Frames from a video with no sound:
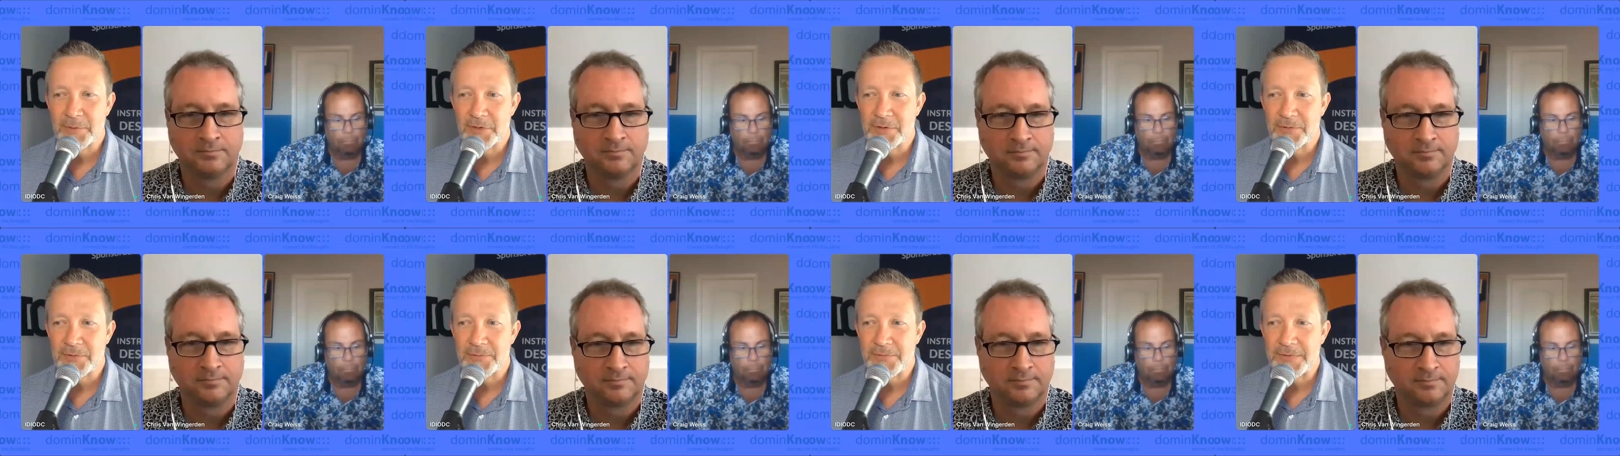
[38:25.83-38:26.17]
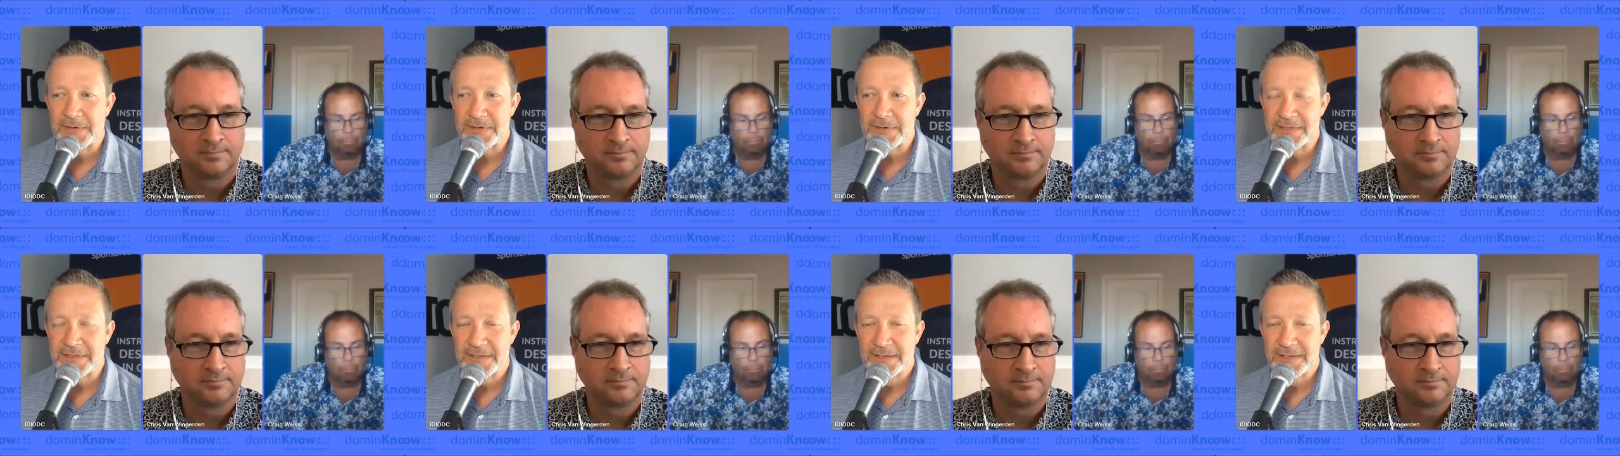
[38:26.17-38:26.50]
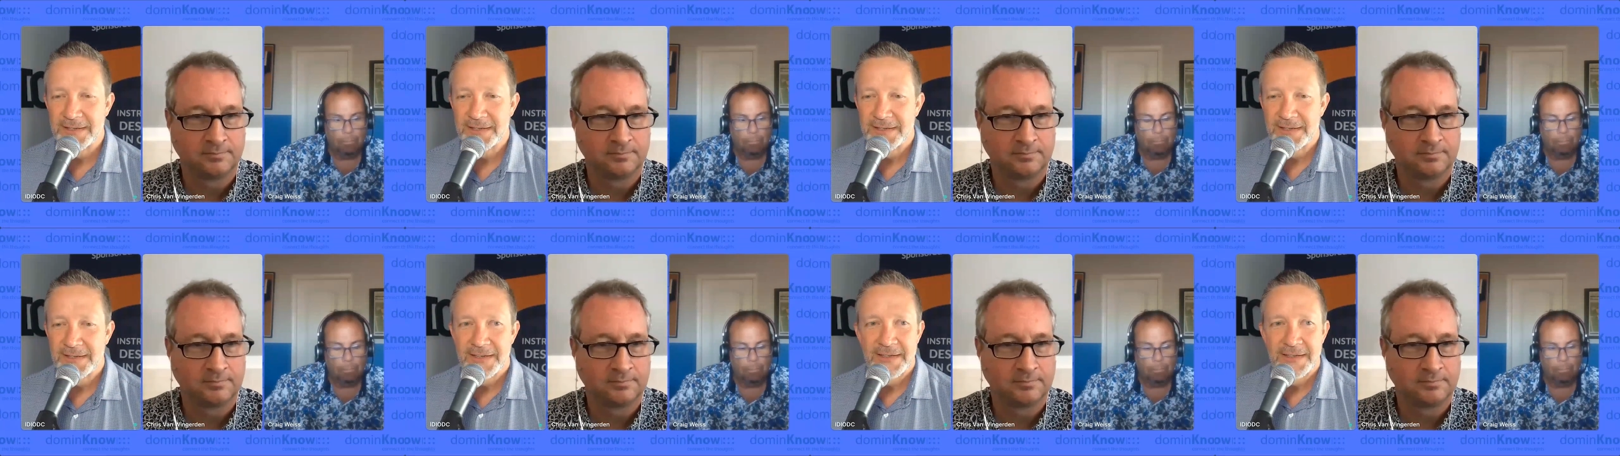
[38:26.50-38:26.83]
Speaker 1: perfect.
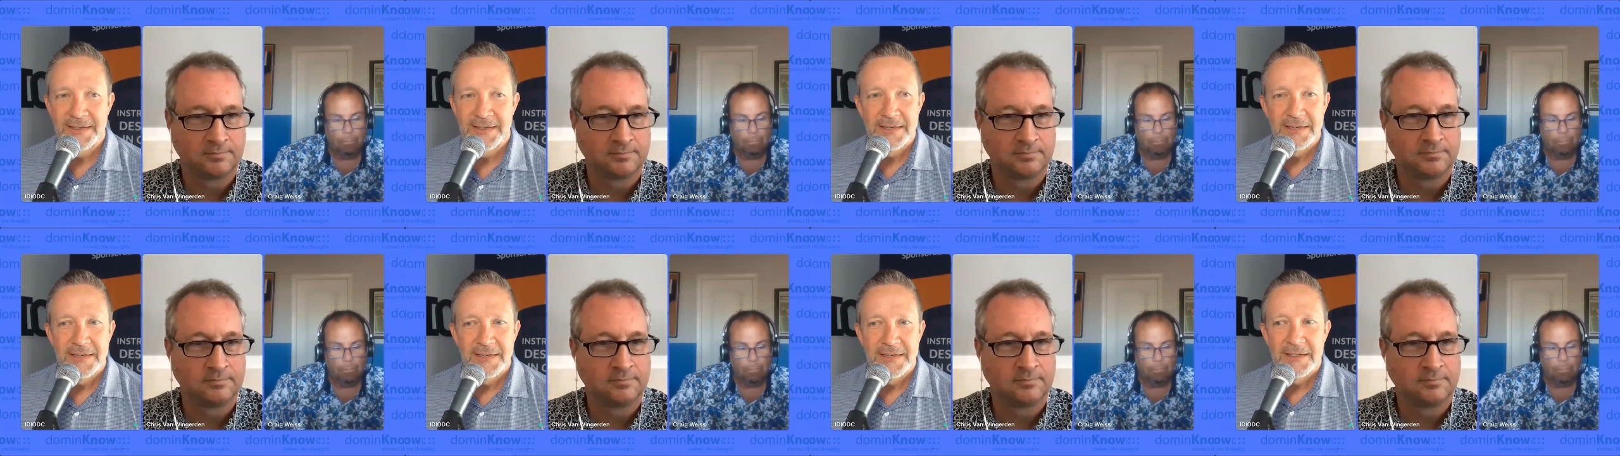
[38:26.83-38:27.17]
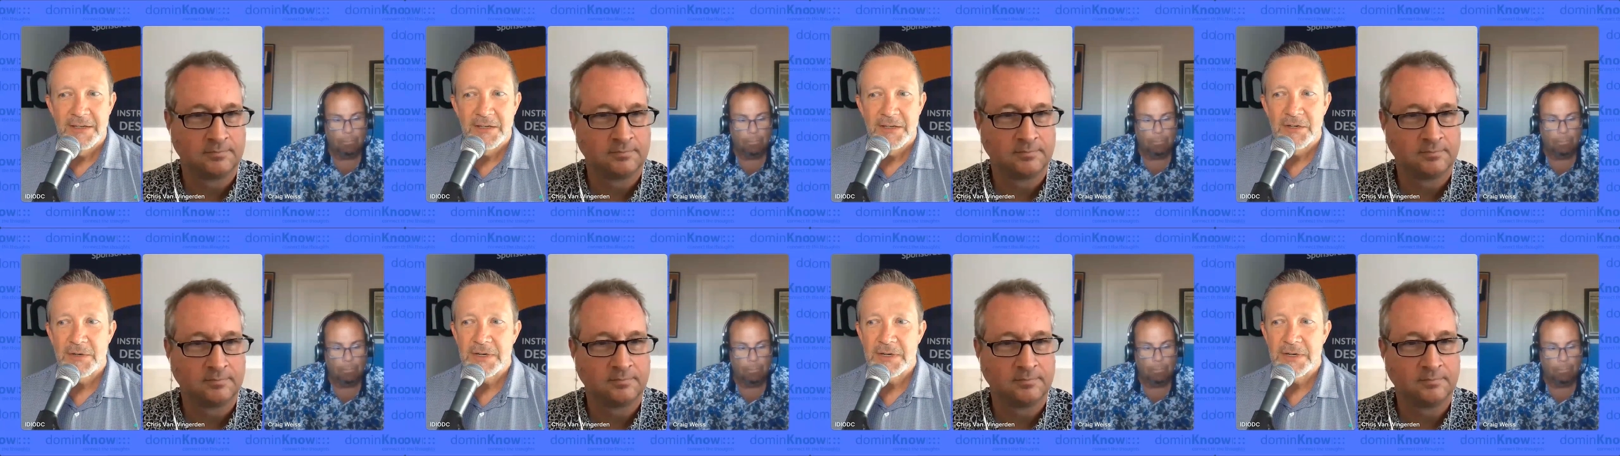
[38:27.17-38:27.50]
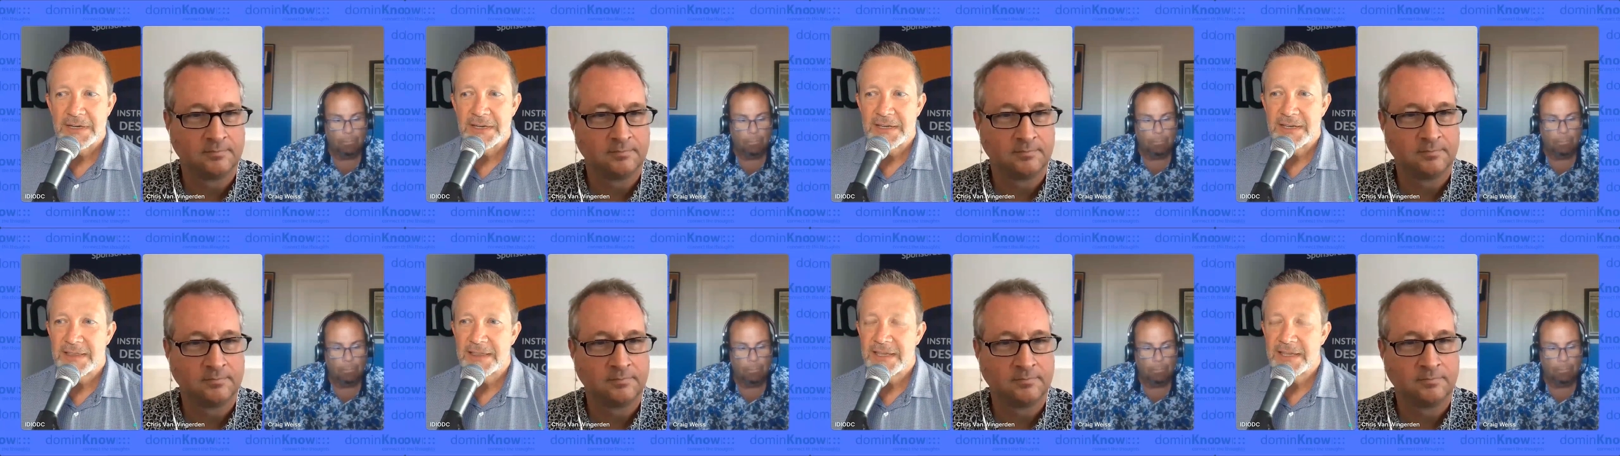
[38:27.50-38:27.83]

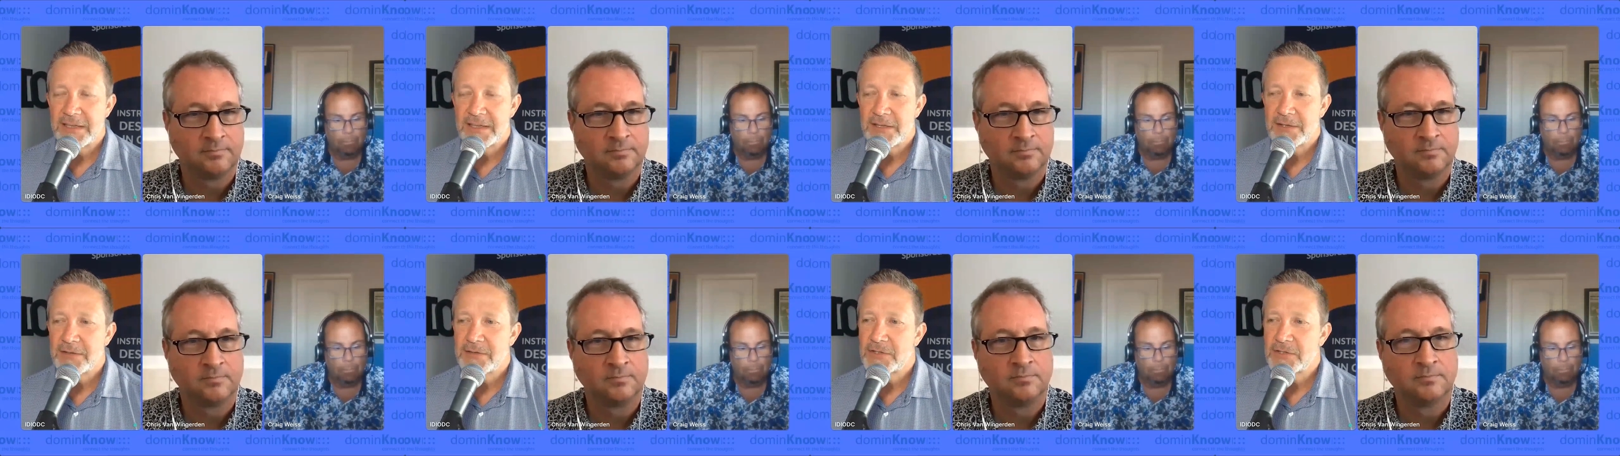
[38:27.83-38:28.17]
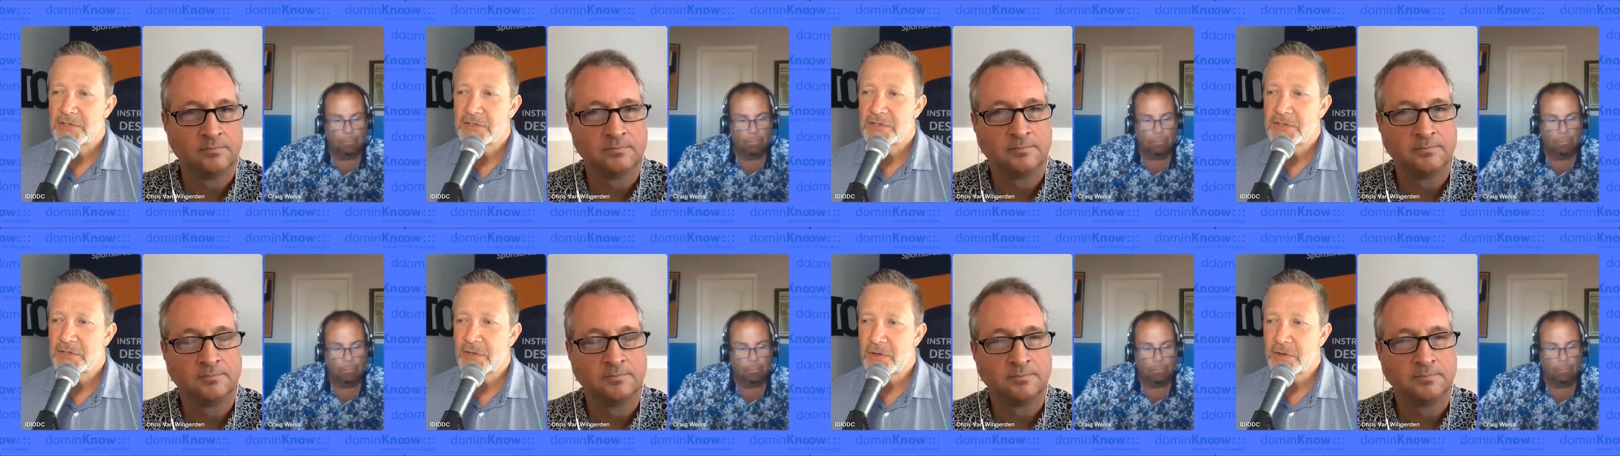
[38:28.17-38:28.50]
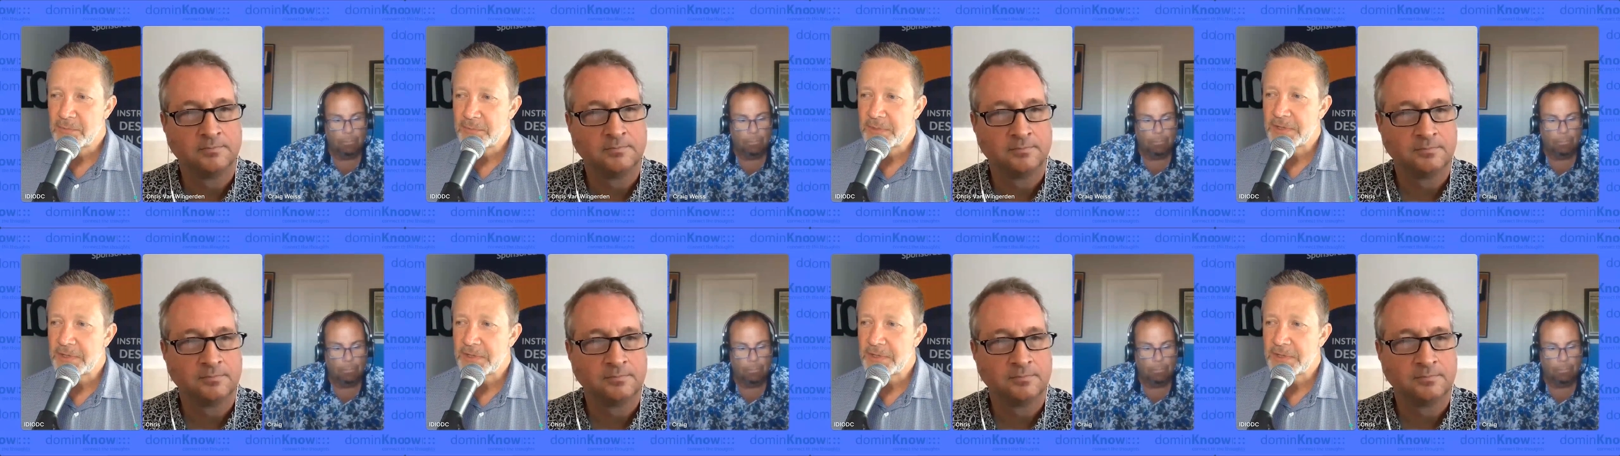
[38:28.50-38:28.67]
Craig, thank you so